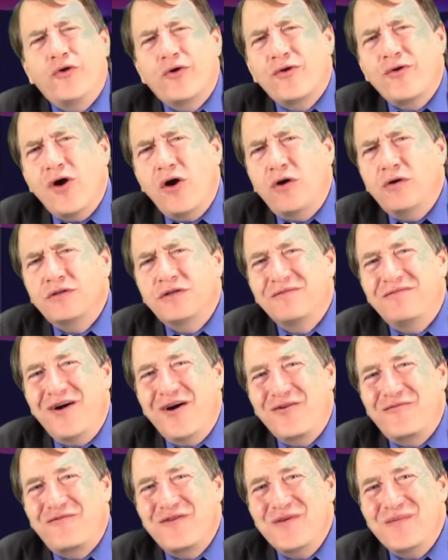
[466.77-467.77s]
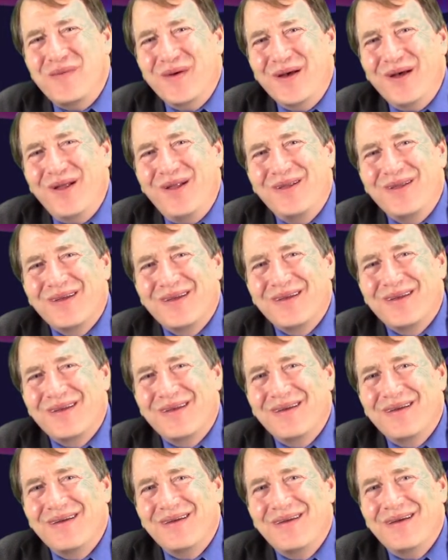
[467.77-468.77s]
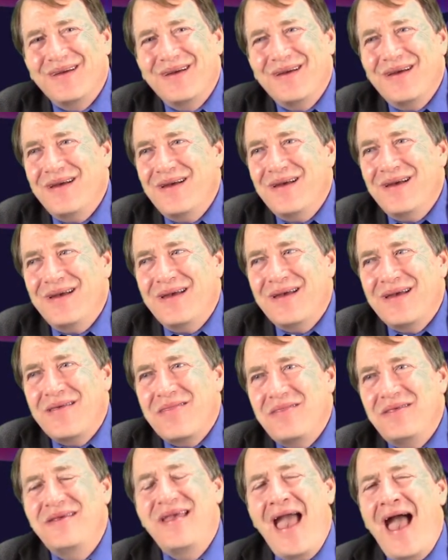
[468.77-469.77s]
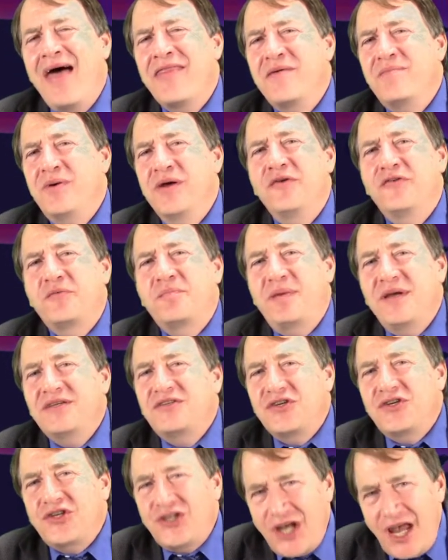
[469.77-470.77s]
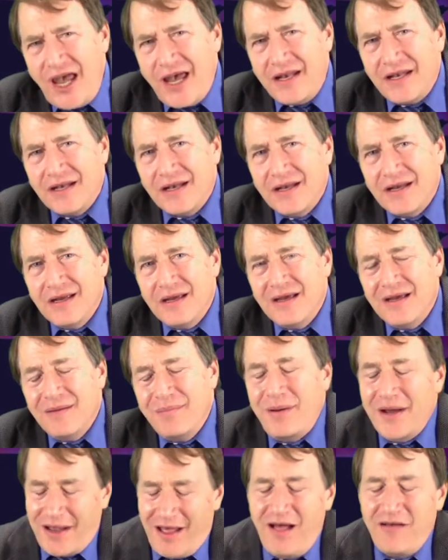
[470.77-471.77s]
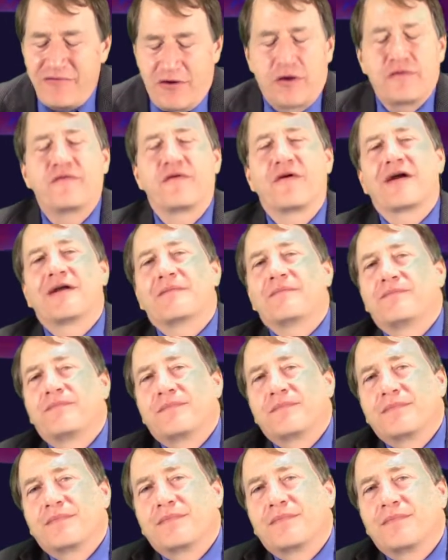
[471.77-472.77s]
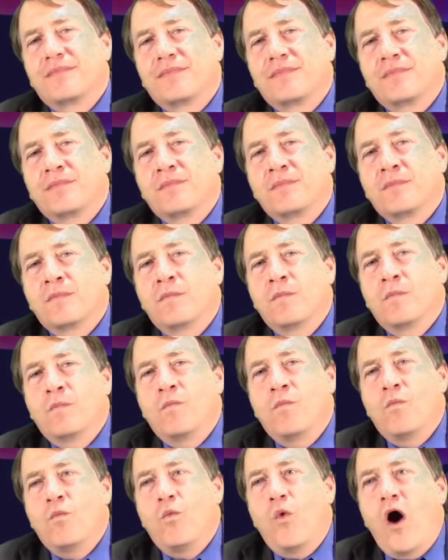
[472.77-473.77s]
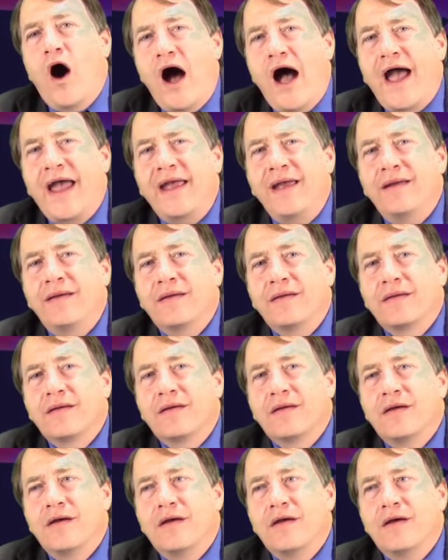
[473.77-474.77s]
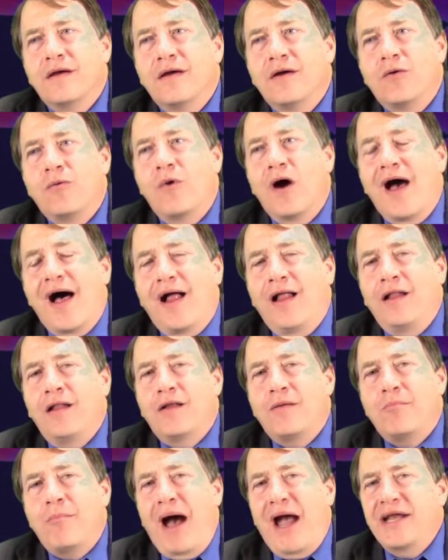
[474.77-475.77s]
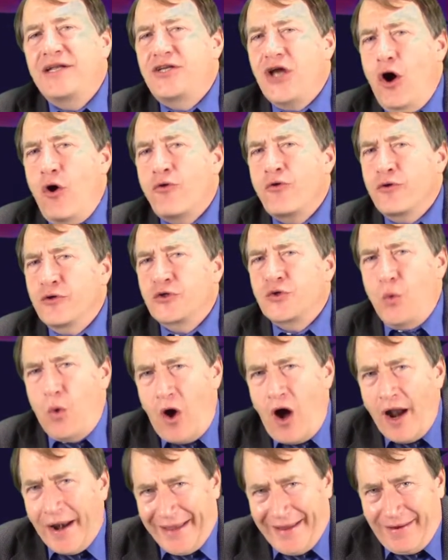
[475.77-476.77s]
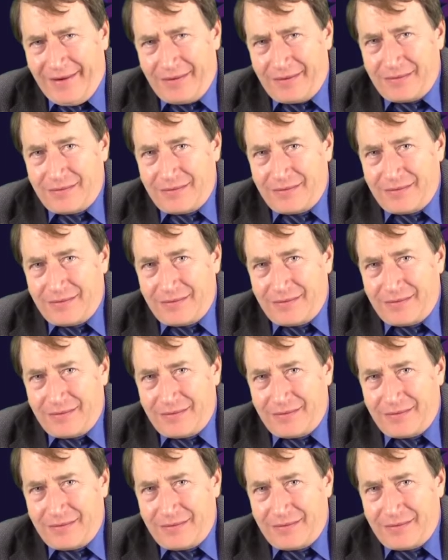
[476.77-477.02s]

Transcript: her nose and vote for the bill? Yeah, the bill's a piece of shit, but I'll vote for it. Why? Well, my donors want it.